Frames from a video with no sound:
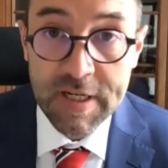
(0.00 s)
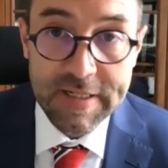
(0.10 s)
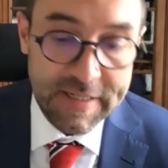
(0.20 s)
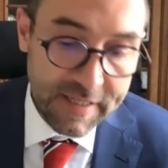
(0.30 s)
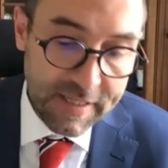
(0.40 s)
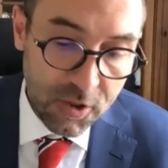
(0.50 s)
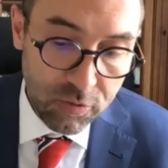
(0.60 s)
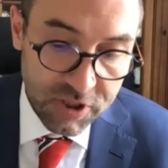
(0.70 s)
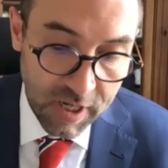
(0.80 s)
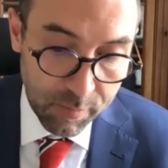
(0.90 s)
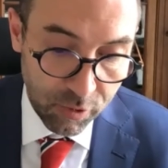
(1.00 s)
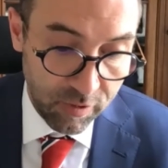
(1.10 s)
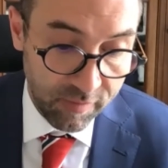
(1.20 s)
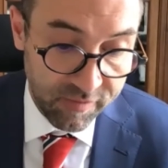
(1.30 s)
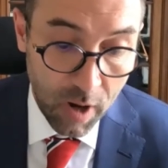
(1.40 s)
the EU Chamber
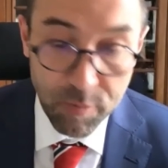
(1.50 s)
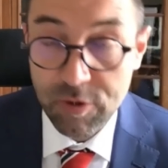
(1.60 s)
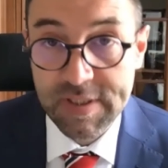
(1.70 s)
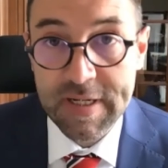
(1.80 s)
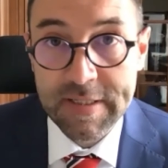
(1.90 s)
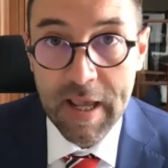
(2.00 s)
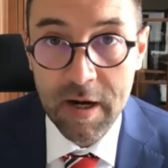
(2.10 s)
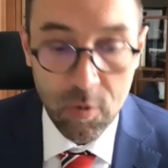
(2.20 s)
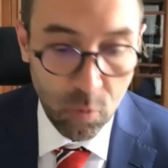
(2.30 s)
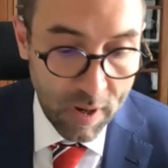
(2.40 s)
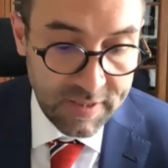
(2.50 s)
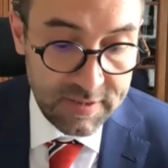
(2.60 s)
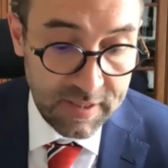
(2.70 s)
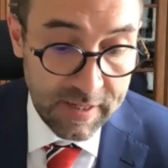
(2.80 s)
of Commerce in Canada West,